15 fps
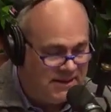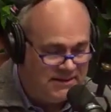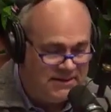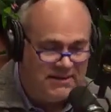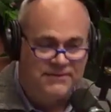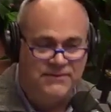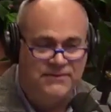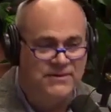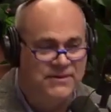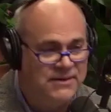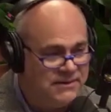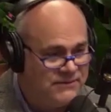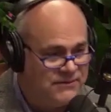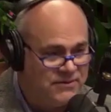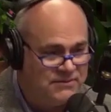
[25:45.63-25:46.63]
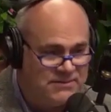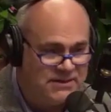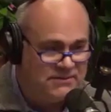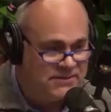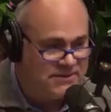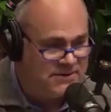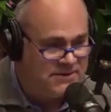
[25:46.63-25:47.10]
They have to fill out a form
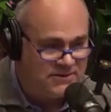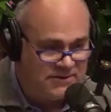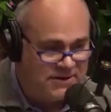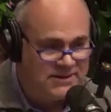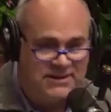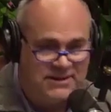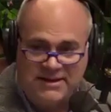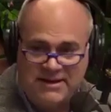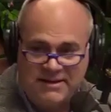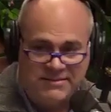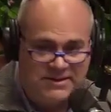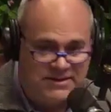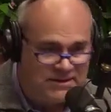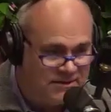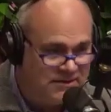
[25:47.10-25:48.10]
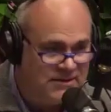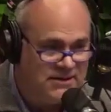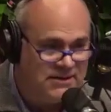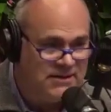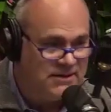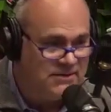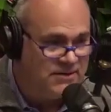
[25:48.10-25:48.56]
said, was this a waste of time? Did you learn
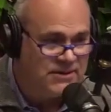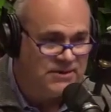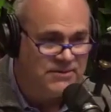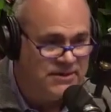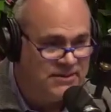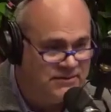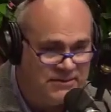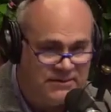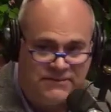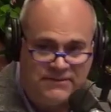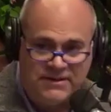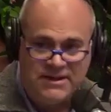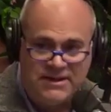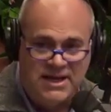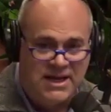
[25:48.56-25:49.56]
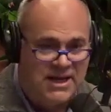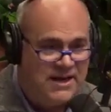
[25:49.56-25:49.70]
anything? What could we do different?